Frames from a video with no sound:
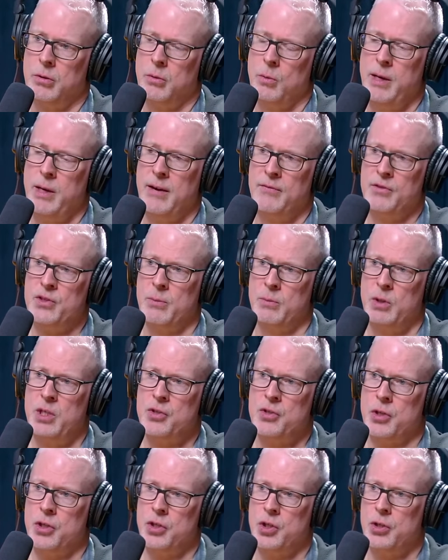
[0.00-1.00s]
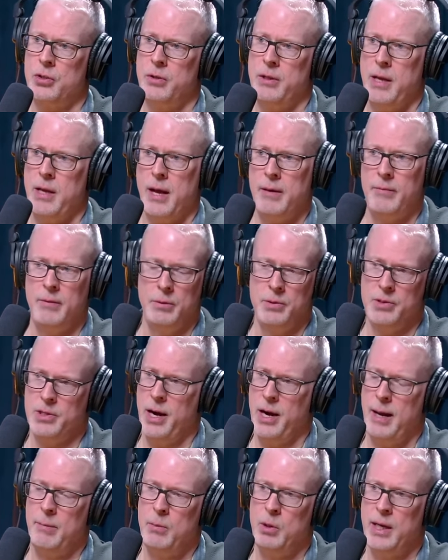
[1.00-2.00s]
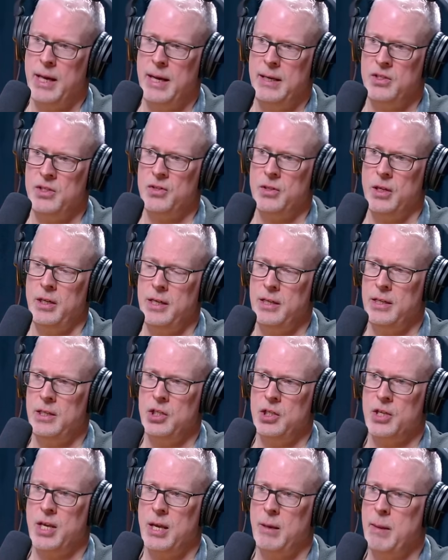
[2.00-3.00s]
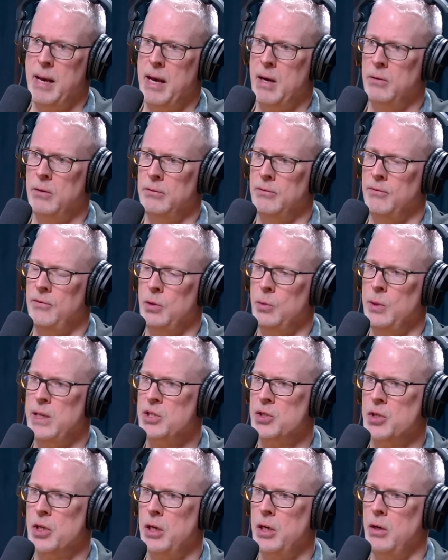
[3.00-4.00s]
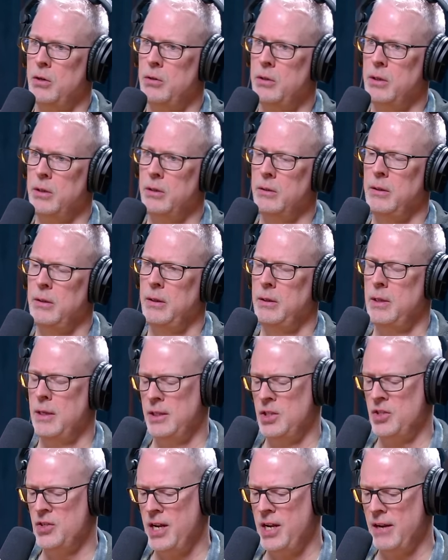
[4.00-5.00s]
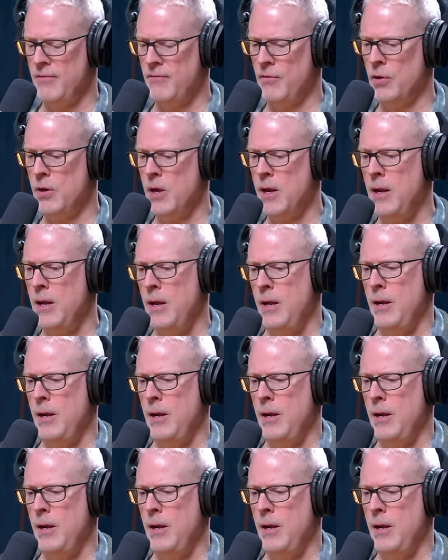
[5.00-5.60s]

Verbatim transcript: We have some research. There was an ibogaine study that just came out a few weeks ago, done at Stanford,